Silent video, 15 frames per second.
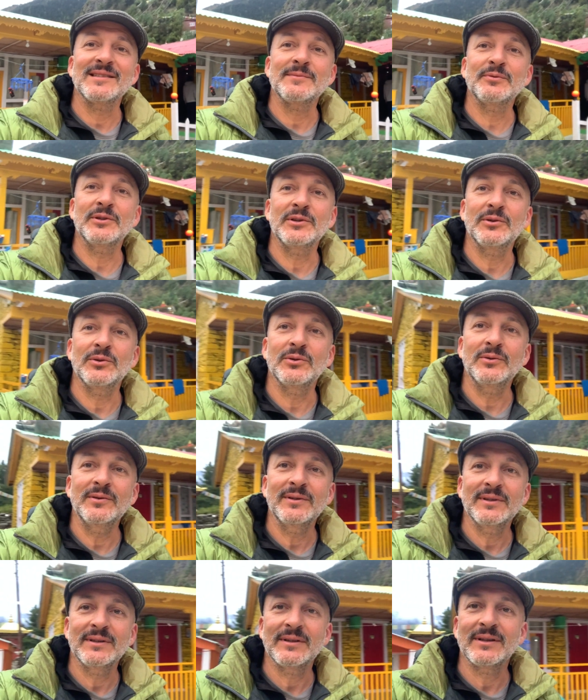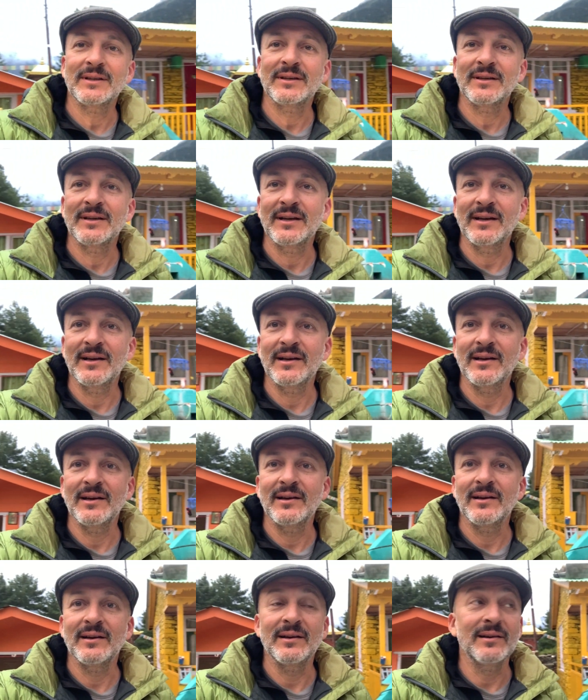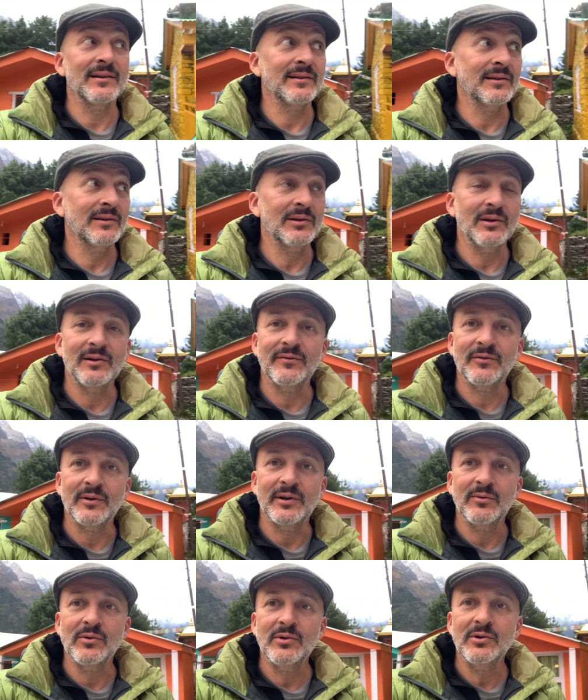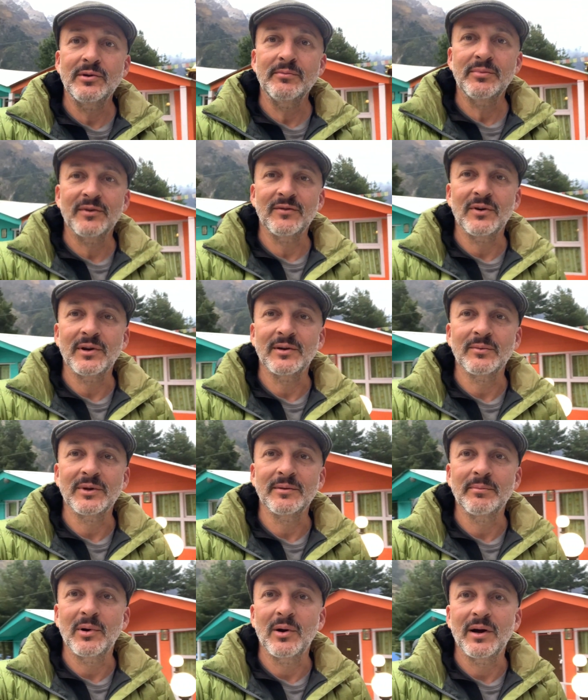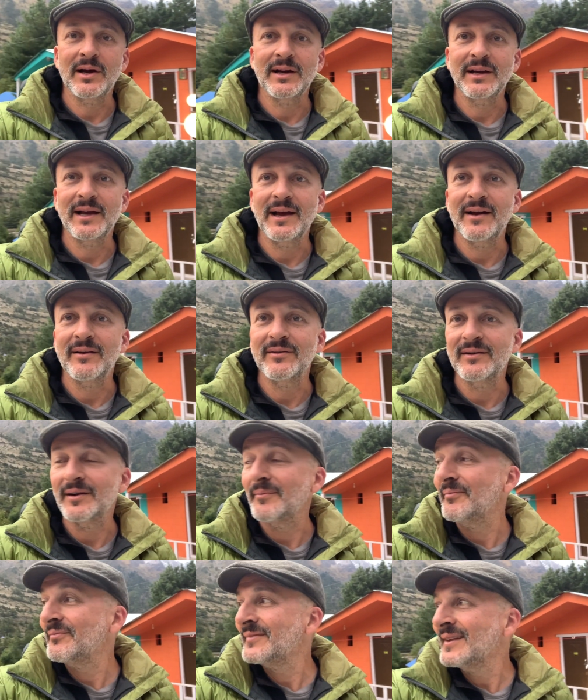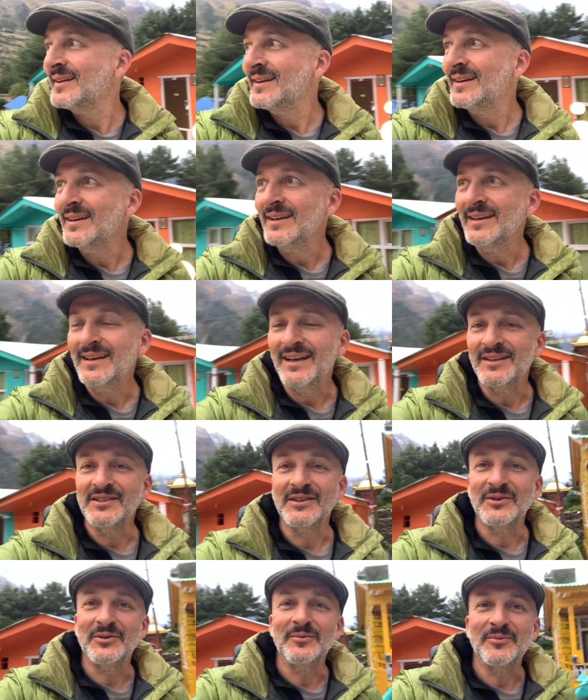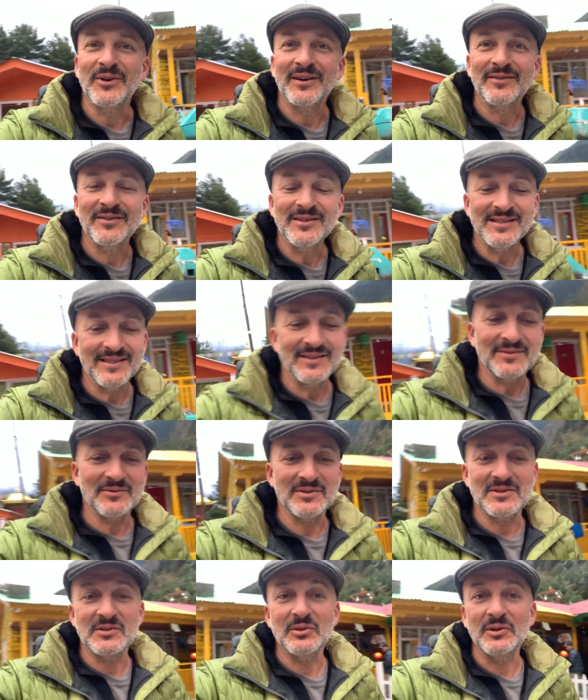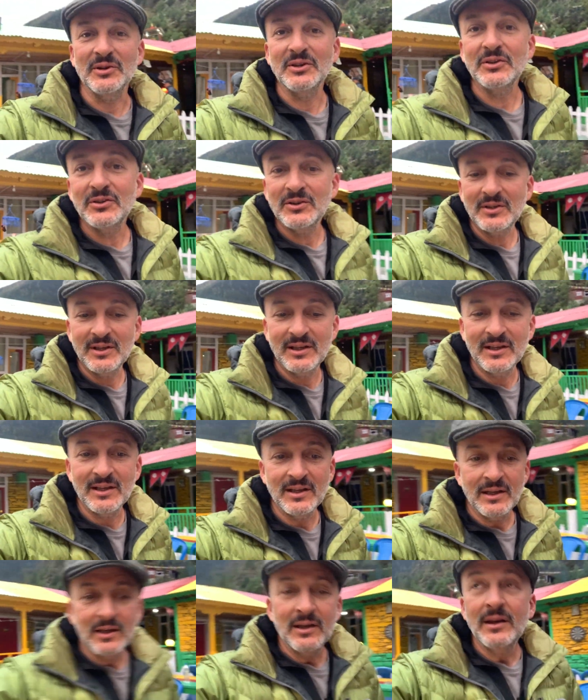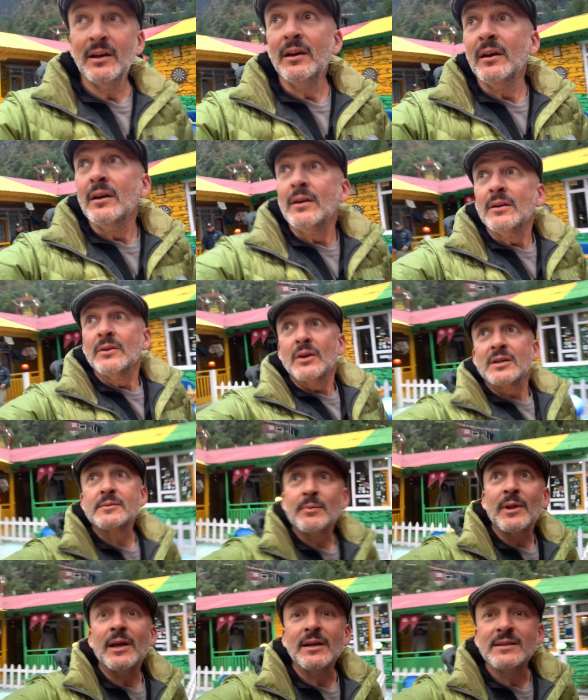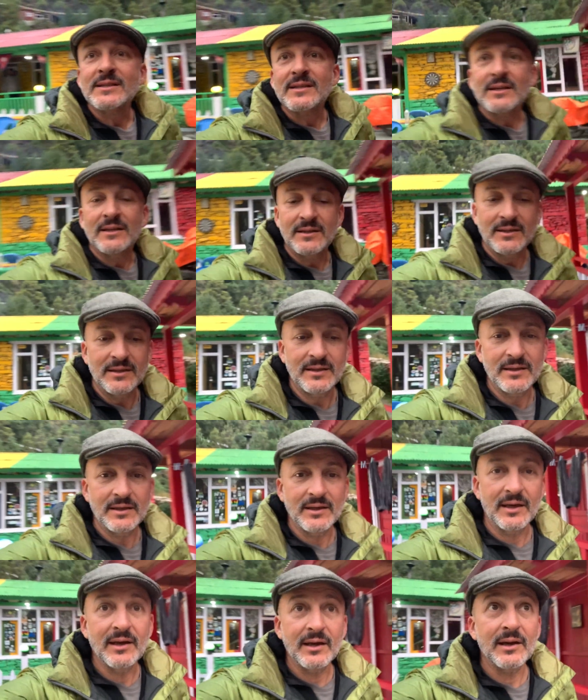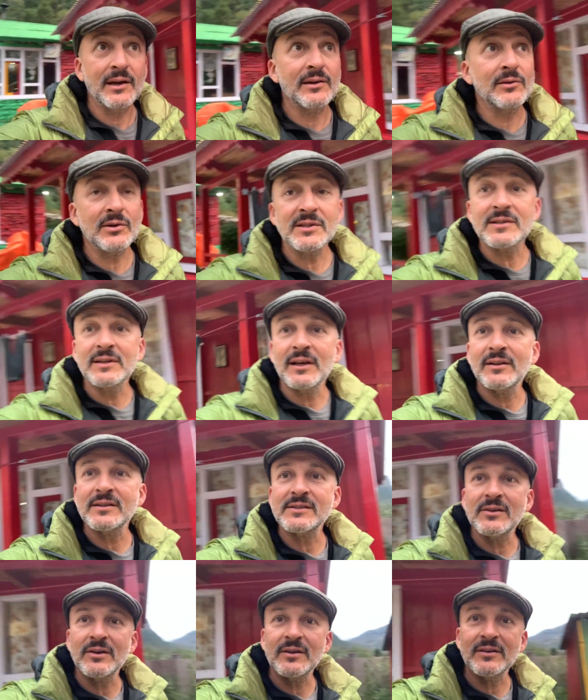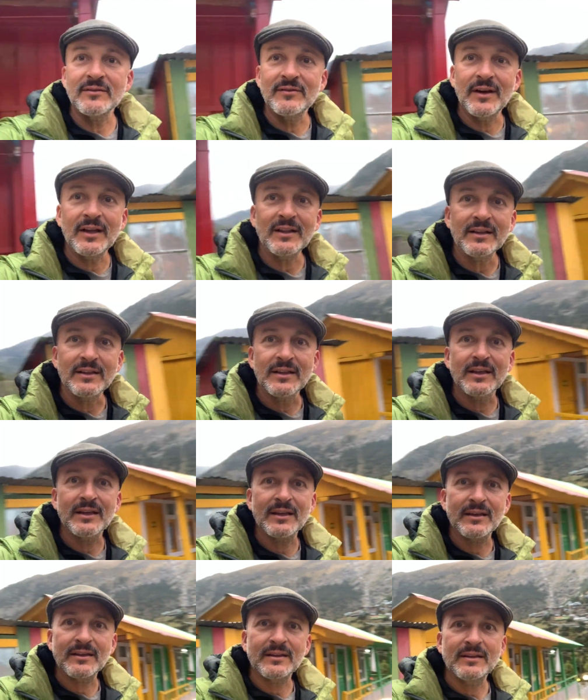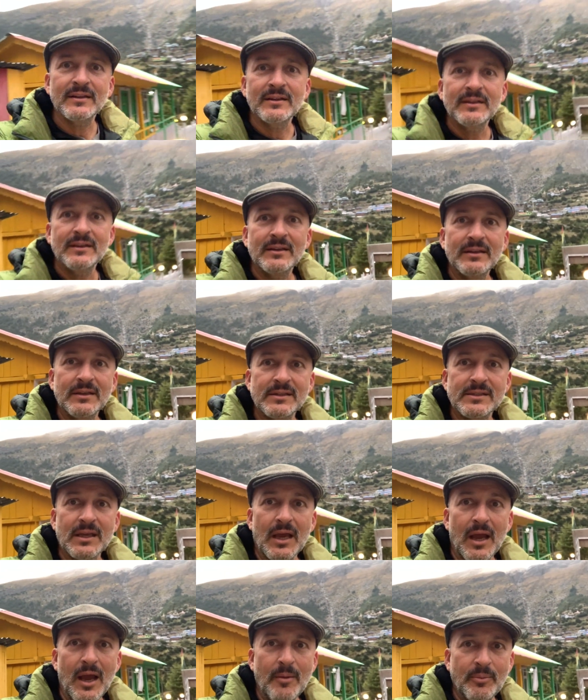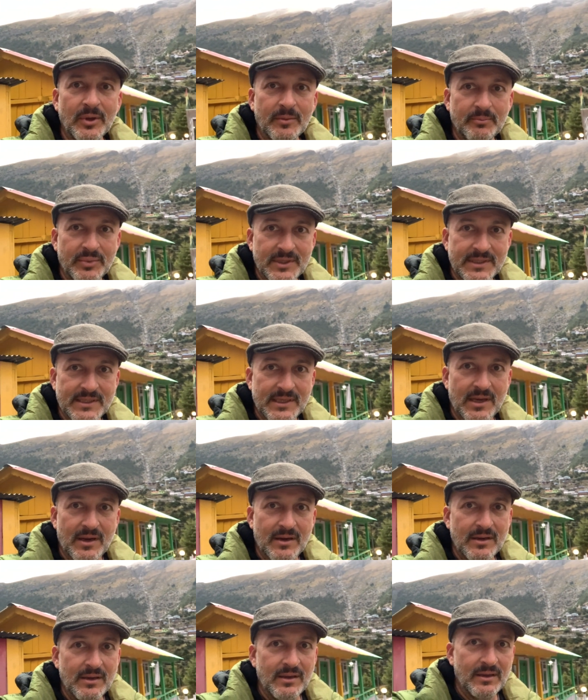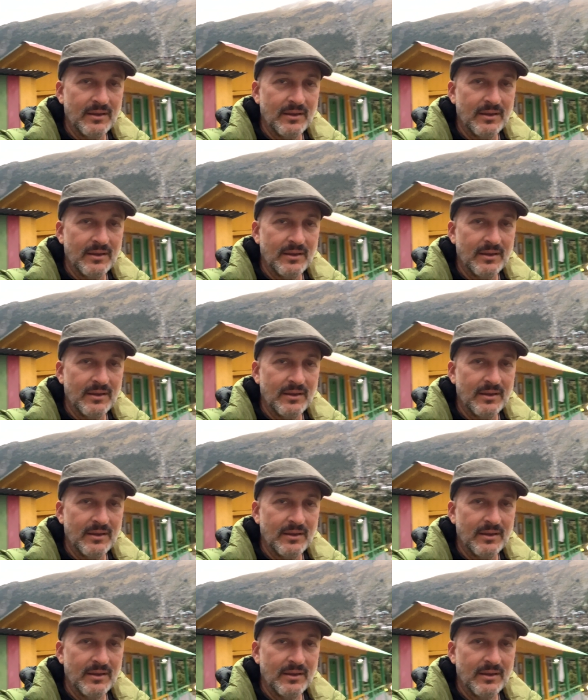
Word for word: It's pretty cool. Uh, got a free room provided we buy our um, our dinner and breakfast, which is not an issue. Nice place. Uh, across the other side of the valley there is Upper Pisang.